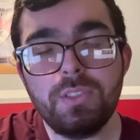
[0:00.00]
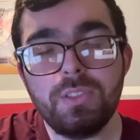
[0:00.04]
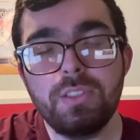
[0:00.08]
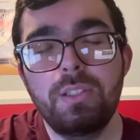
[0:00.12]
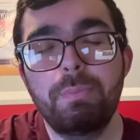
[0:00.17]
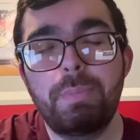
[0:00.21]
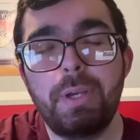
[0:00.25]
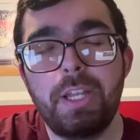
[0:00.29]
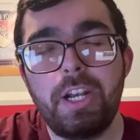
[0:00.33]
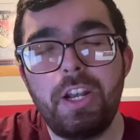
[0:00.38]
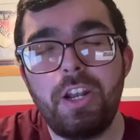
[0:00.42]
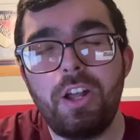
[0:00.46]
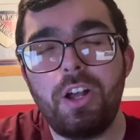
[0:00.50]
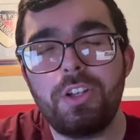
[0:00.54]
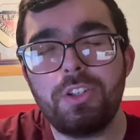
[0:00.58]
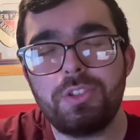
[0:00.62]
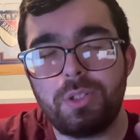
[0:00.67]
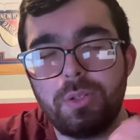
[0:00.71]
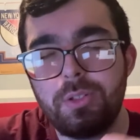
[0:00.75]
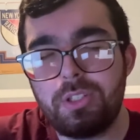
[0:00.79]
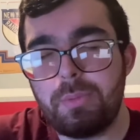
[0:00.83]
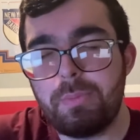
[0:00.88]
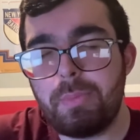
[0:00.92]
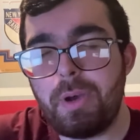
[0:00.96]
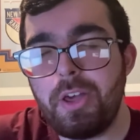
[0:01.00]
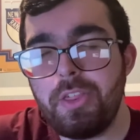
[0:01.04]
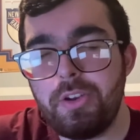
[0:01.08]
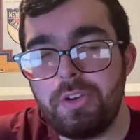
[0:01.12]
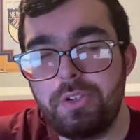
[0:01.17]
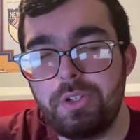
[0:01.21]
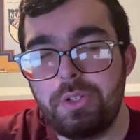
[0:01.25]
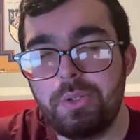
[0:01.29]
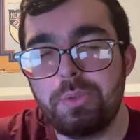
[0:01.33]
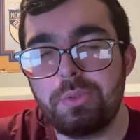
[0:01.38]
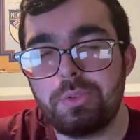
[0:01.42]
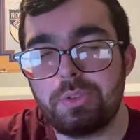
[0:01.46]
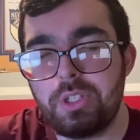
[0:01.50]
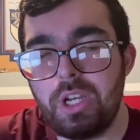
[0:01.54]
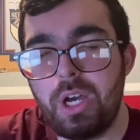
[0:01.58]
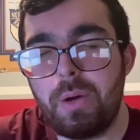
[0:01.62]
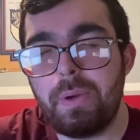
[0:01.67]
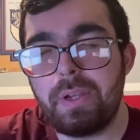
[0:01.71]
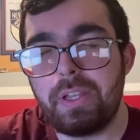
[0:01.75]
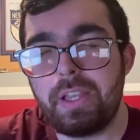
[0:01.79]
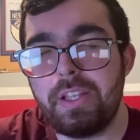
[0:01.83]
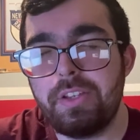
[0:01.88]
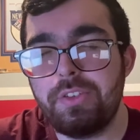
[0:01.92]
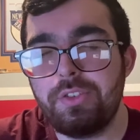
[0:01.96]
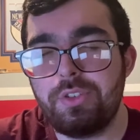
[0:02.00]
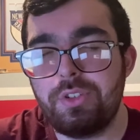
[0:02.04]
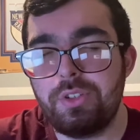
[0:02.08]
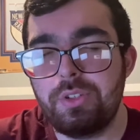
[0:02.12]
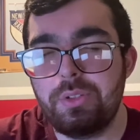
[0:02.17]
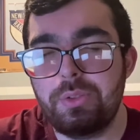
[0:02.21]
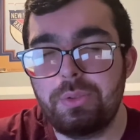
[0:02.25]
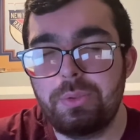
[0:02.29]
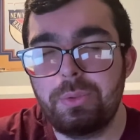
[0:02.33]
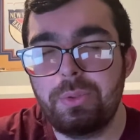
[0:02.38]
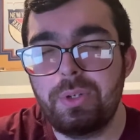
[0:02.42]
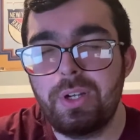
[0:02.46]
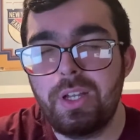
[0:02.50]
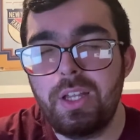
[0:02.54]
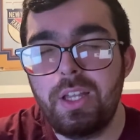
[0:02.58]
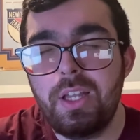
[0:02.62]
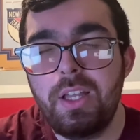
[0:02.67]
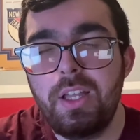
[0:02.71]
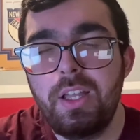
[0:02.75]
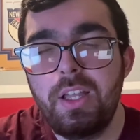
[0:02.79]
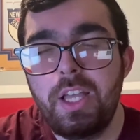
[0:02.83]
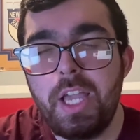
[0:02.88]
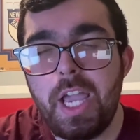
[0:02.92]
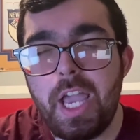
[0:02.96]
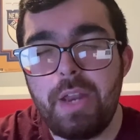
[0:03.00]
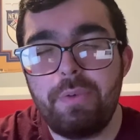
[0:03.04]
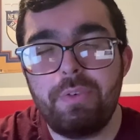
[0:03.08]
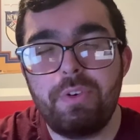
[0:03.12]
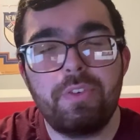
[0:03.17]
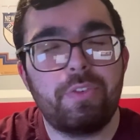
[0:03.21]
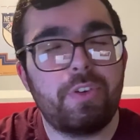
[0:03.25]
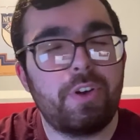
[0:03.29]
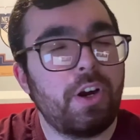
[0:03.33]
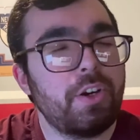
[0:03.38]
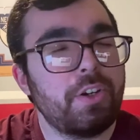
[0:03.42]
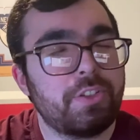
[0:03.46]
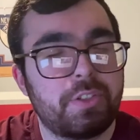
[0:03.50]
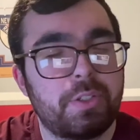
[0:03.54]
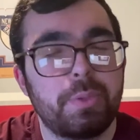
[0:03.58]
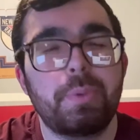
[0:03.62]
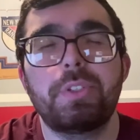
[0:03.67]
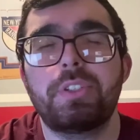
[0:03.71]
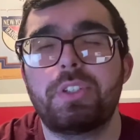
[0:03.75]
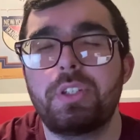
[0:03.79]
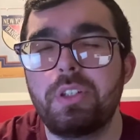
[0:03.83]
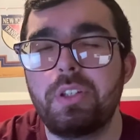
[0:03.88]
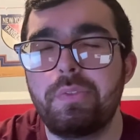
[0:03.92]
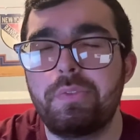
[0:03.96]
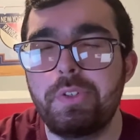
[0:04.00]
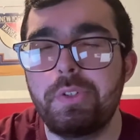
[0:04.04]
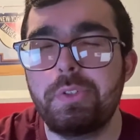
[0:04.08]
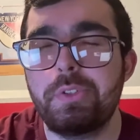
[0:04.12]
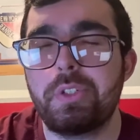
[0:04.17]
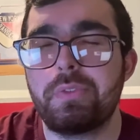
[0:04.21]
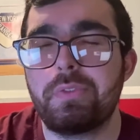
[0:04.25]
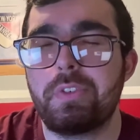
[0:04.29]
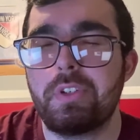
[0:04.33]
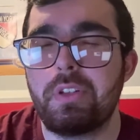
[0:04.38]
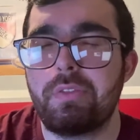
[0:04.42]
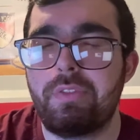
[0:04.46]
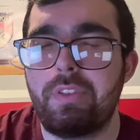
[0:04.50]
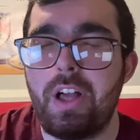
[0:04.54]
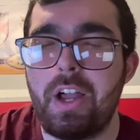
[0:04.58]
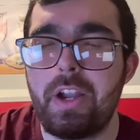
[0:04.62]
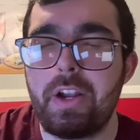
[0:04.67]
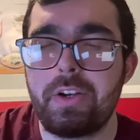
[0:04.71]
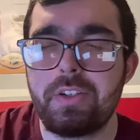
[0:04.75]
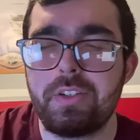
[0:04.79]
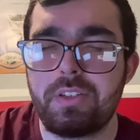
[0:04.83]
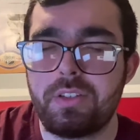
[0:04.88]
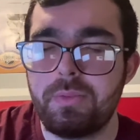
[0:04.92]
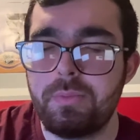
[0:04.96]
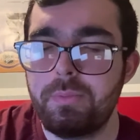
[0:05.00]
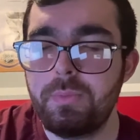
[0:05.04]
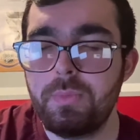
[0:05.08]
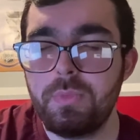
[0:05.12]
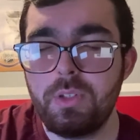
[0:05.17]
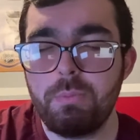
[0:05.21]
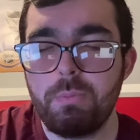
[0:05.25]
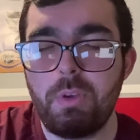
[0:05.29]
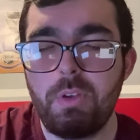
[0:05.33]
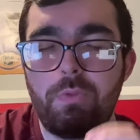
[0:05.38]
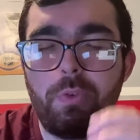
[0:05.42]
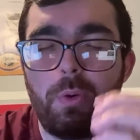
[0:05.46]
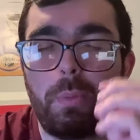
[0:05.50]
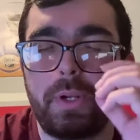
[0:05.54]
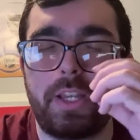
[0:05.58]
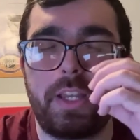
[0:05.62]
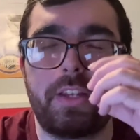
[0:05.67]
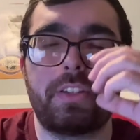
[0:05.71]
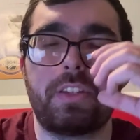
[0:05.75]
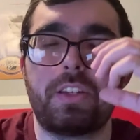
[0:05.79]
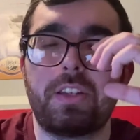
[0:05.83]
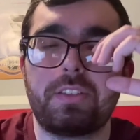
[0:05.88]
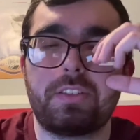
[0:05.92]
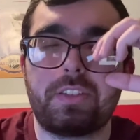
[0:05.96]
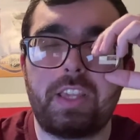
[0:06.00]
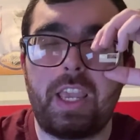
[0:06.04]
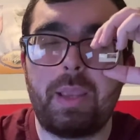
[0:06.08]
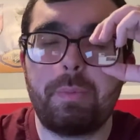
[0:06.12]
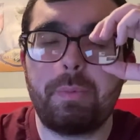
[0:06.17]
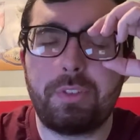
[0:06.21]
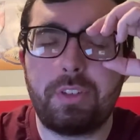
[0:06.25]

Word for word: but then also some other news going into in regards to into the future for the Flyers before we get into this game.